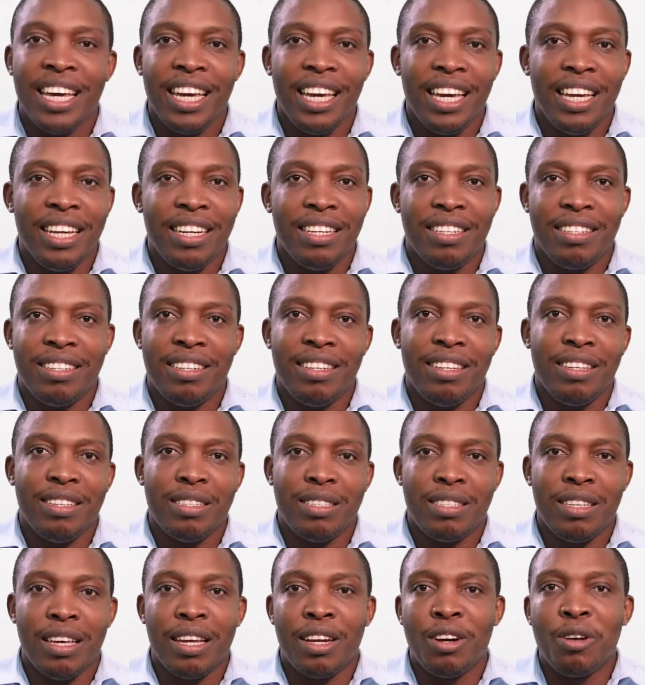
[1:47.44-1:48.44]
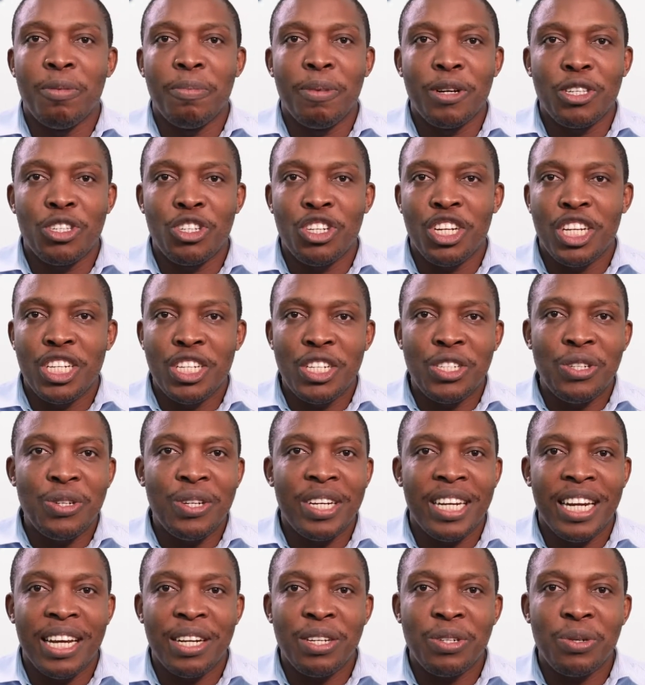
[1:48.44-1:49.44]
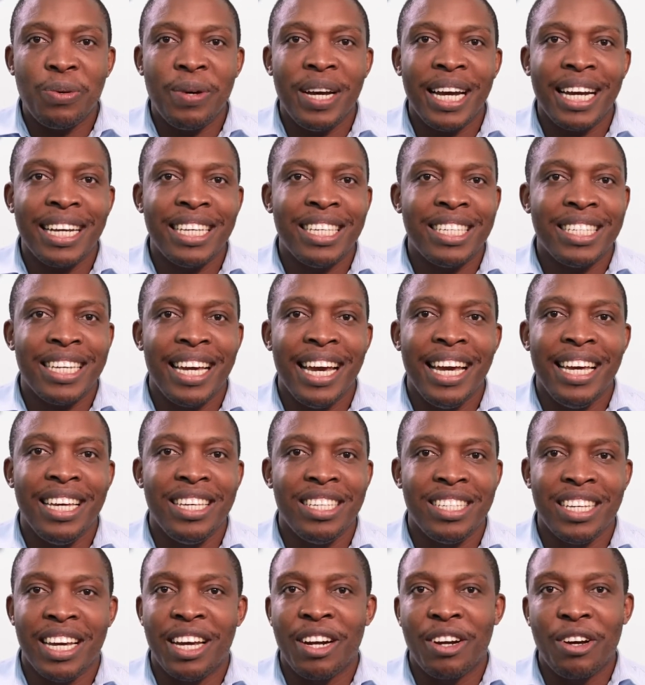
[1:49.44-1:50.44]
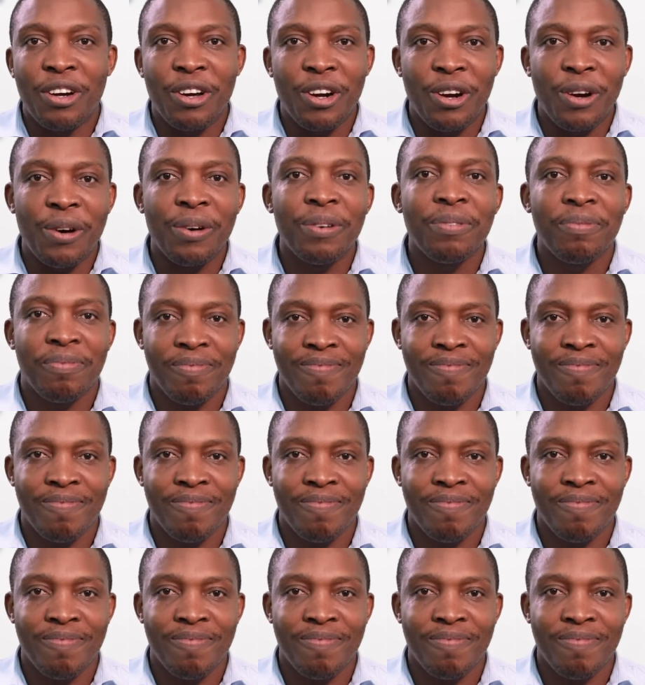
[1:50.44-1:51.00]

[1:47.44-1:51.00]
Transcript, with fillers: It is an opportunity to network, change and grow.